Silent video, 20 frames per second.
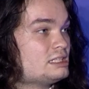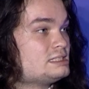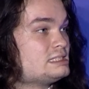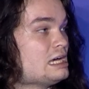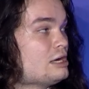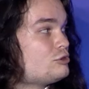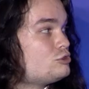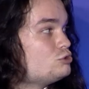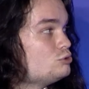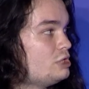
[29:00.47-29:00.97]

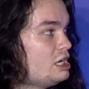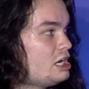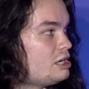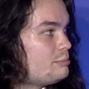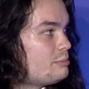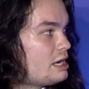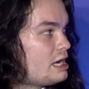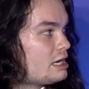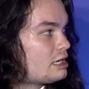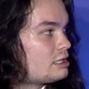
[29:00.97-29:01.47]
South Sudan
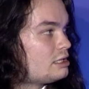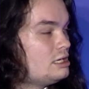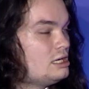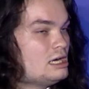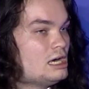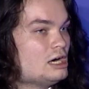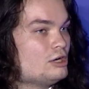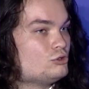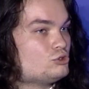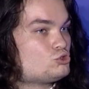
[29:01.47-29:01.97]
back.
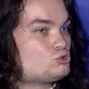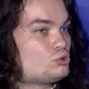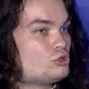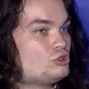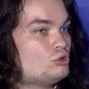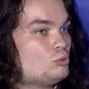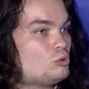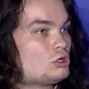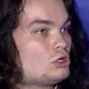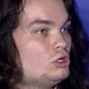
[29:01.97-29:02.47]
I'll destroy
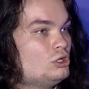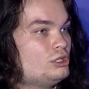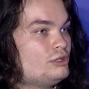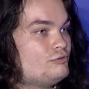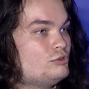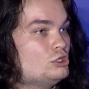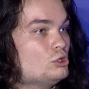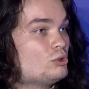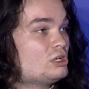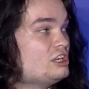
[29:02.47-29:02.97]
the world if
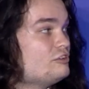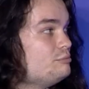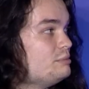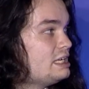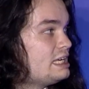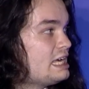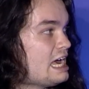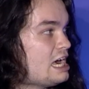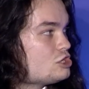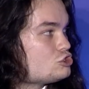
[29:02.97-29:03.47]
you don't give me
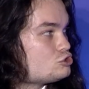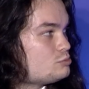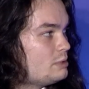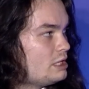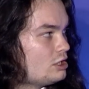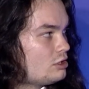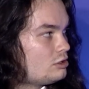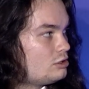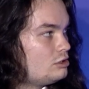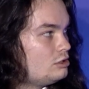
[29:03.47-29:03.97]

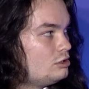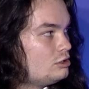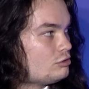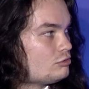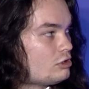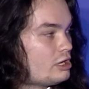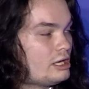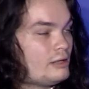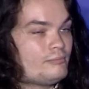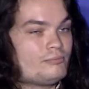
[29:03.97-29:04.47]
Kashmir,
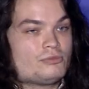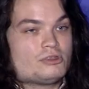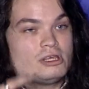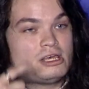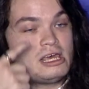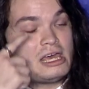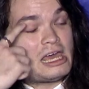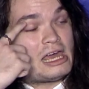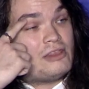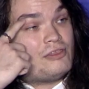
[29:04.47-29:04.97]
right?
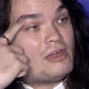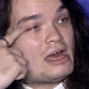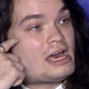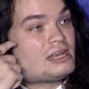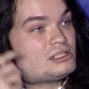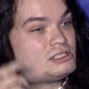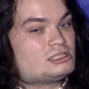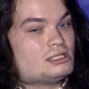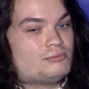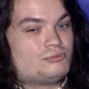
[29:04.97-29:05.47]
And that
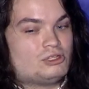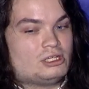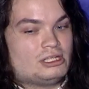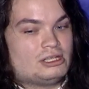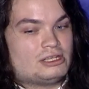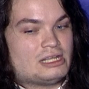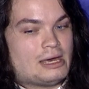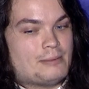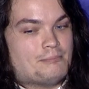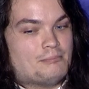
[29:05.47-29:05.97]
is something
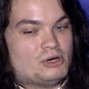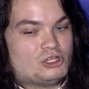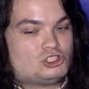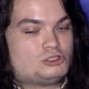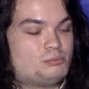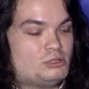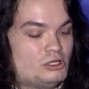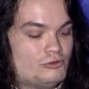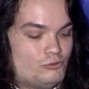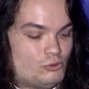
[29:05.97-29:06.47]
that must
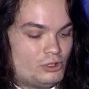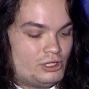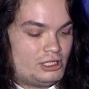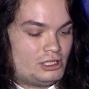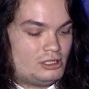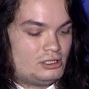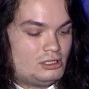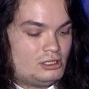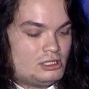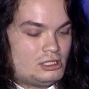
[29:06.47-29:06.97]
be
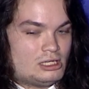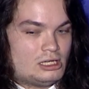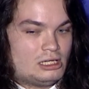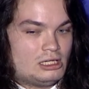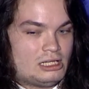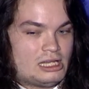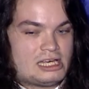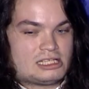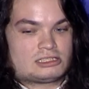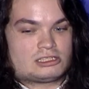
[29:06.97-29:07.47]
avoided.
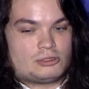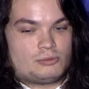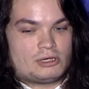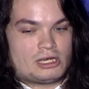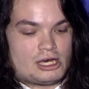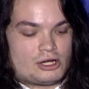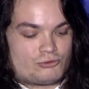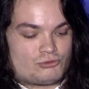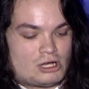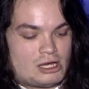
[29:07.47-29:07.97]
Lastly, we
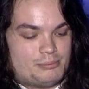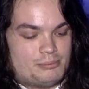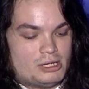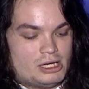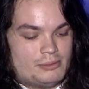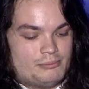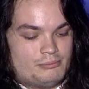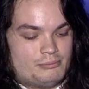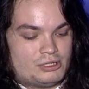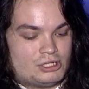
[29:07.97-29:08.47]
got to wrap
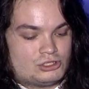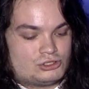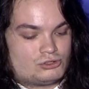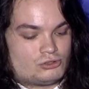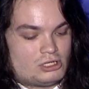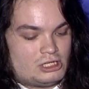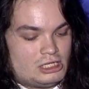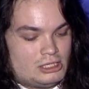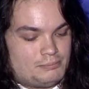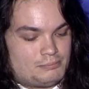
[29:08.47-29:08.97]
up, but is there
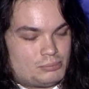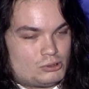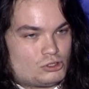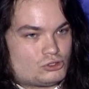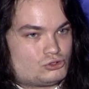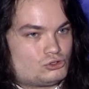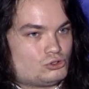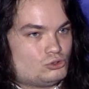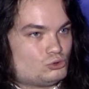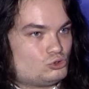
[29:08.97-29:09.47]
any
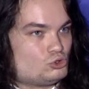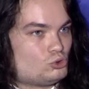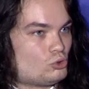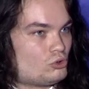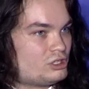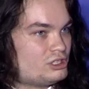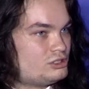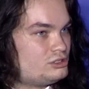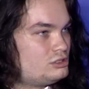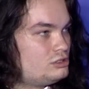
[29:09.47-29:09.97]
personal
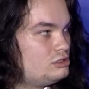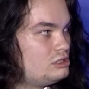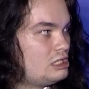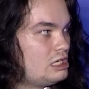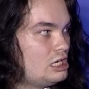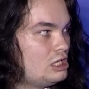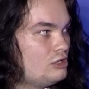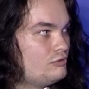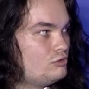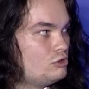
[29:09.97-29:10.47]
stories that
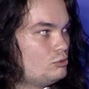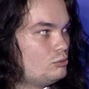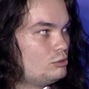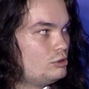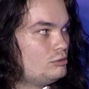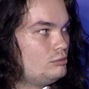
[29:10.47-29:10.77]
any of you would